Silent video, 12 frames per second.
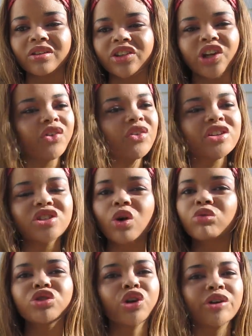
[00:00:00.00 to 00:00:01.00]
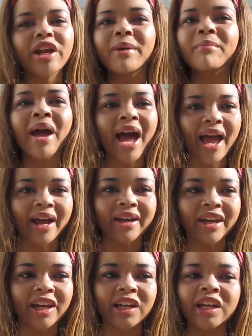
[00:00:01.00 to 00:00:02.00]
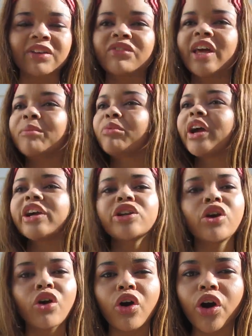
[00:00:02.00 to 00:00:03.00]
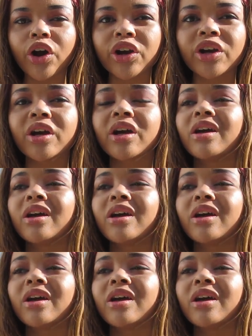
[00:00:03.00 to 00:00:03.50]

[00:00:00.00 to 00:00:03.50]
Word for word: there is no turning back and if they break your heart